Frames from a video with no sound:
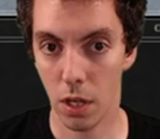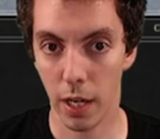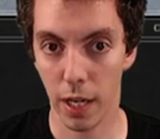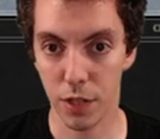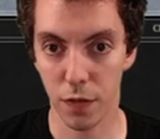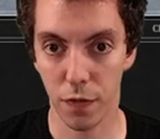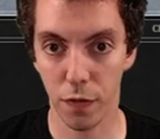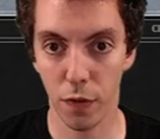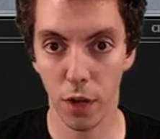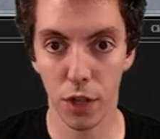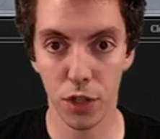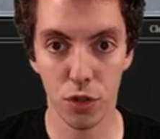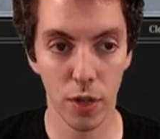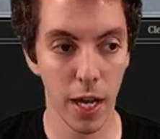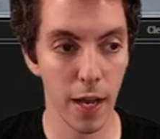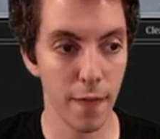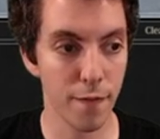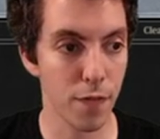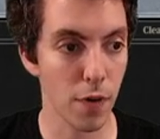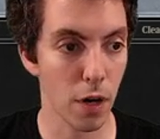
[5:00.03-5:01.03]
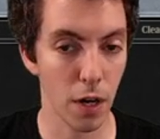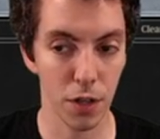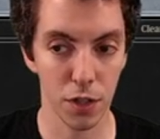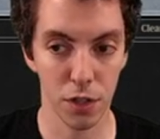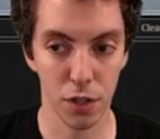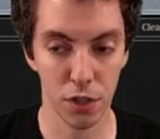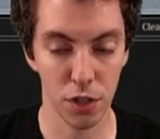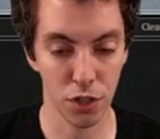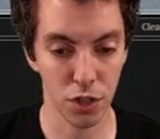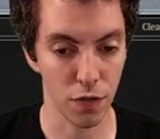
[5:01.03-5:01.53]
right, so Floodstrand, Forest,
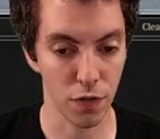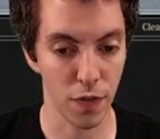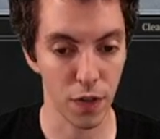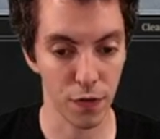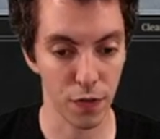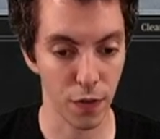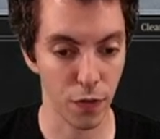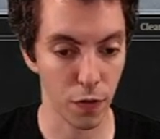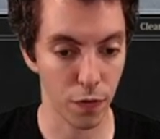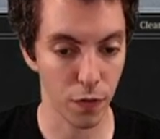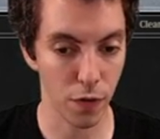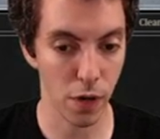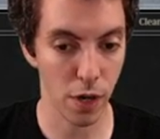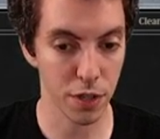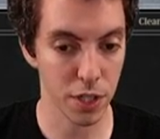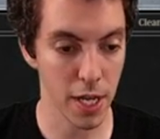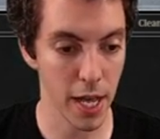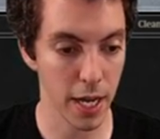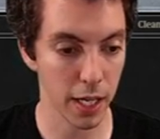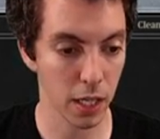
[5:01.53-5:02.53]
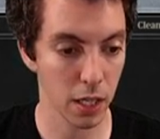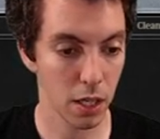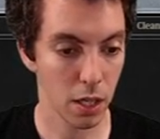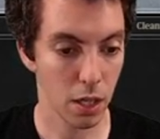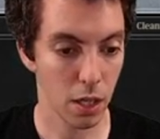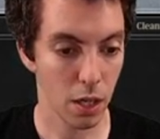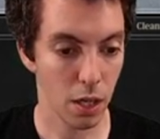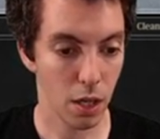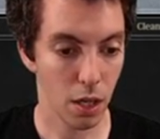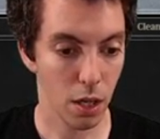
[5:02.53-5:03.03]
it's just the, the Footfalls deck.
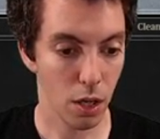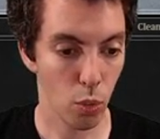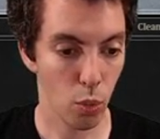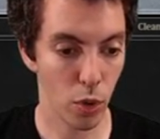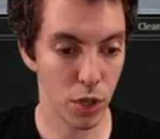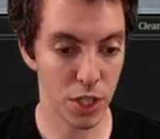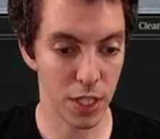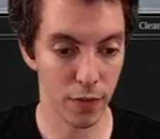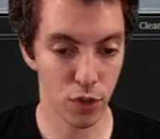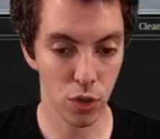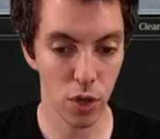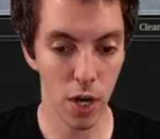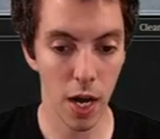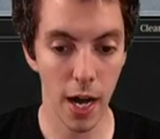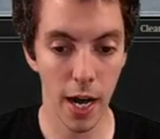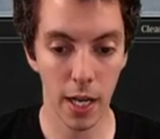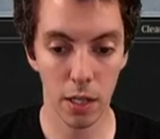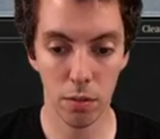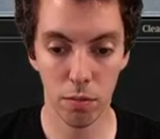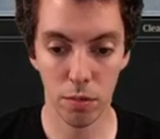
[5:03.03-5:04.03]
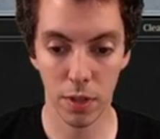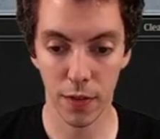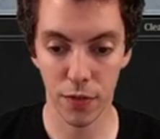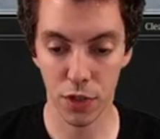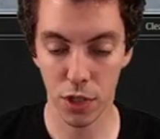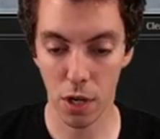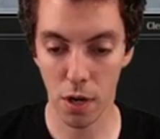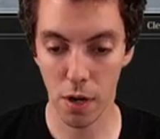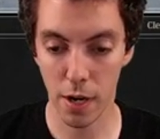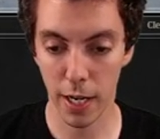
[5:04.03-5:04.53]
We just have Tron, we have
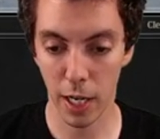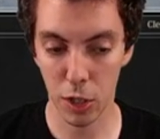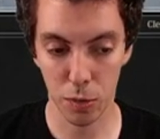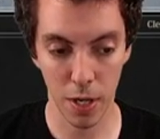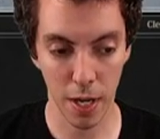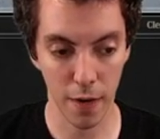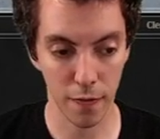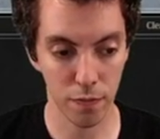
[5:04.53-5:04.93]
Stirrings, we have